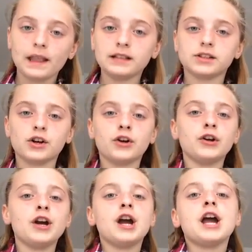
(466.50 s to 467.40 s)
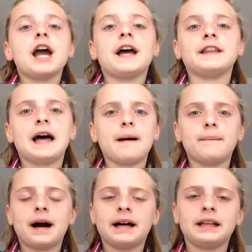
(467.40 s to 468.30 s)
So, and that
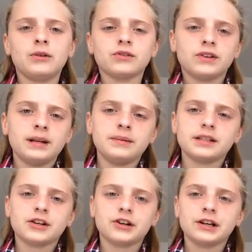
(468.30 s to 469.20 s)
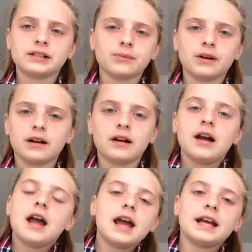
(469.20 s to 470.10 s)
man, it was really mysterious and
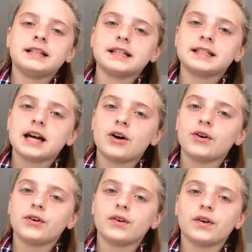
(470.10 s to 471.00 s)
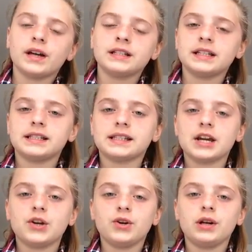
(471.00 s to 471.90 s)
it didn't
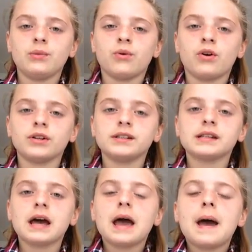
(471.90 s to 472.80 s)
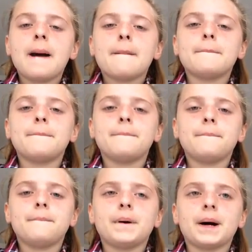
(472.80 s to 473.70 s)
say who he was,
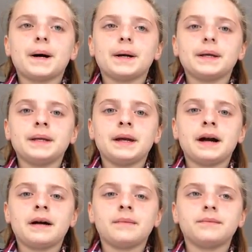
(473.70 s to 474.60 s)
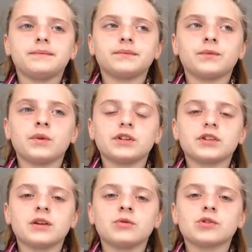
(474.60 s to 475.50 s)
but yeah,
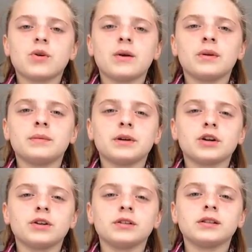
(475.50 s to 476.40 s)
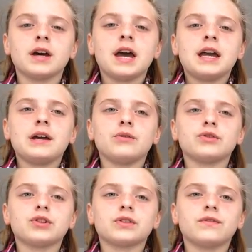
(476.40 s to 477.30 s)
which it was quite weird because he
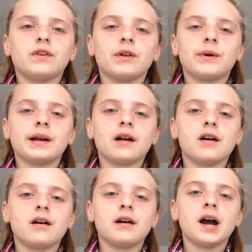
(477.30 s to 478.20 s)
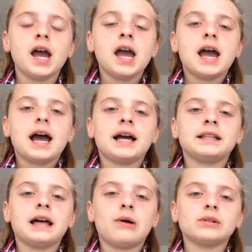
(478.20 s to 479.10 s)
was just following her
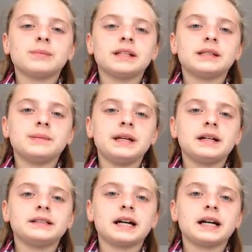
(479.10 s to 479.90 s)
and that was meant to be her